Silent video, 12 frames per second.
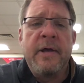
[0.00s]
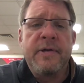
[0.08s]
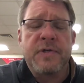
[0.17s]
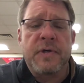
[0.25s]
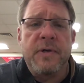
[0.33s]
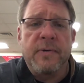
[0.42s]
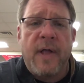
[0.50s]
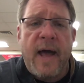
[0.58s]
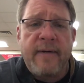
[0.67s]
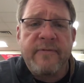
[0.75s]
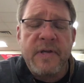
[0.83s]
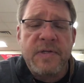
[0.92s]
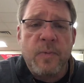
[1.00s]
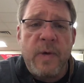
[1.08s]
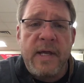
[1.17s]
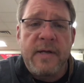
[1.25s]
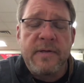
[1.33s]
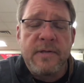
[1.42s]
So you will have this
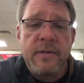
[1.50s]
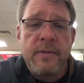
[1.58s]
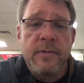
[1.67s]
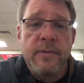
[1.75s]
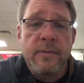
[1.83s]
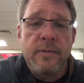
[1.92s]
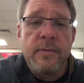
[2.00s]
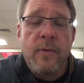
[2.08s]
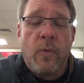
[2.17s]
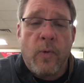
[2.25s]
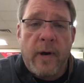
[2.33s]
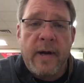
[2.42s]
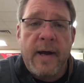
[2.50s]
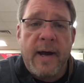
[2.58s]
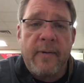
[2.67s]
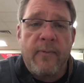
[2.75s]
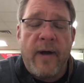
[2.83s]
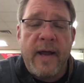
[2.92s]
week to work
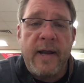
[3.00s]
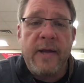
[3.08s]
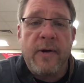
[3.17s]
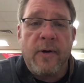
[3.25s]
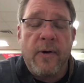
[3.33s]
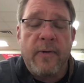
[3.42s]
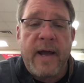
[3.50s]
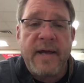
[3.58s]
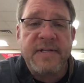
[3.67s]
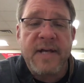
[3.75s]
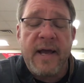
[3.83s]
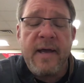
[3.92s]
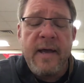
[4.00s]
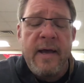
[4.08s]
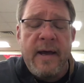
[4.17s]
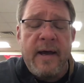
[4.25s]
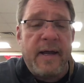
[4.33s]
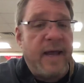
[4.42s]
on writing your own essay.
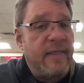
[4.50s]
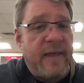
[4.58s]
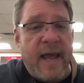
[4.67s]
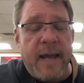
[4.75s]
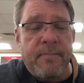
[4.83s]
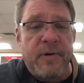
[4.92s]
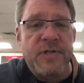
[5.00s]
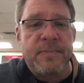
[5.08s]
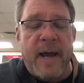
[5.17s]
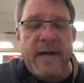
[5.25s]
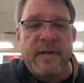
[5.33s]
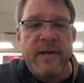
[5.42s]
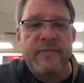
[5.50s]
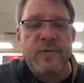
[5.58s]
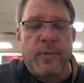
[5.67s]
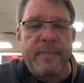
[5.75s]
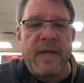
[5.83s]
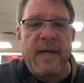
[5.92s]
Again, the 8 perspectives
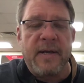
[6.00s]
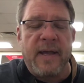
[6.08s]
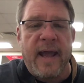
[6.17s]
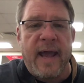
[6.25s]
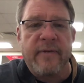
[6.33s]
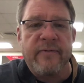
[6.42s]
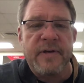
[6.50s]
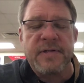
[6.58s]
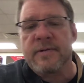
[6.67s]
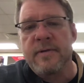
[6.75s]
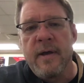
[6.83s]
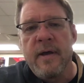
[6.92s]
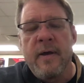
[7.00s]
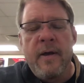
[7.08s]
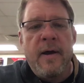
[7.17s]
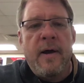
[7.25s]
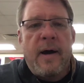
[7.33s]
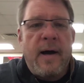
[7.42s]
will be in Canvas,
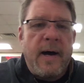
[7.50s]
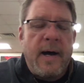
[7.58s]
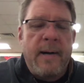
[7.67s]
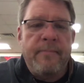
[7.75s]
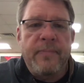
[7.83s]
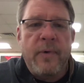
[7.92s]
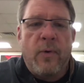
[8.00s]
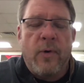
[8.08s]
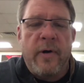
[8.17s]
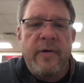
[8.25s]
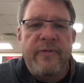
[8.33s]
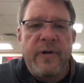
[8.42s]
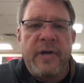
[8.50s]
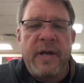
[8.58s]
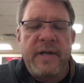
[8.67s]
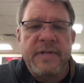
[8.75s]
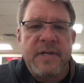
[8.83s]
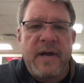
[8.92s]
or if you're
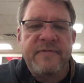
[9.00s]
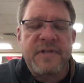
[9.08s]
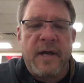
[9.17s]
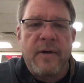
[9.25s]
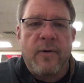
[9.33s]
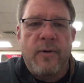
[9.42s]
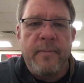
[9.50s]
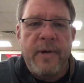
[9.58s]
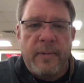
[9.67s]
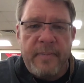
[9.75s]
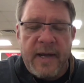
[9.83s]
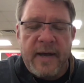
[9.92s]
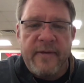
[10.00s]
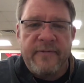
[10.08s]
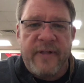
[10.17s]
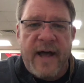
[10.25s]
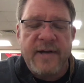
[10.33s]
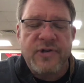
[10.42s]
getting stuff sent home, it'll be on the
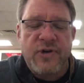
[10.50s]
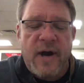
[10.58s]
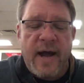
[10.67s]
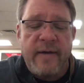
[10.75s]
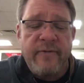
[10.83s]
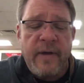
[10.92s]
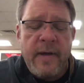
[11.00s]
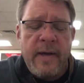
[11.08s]
flash drive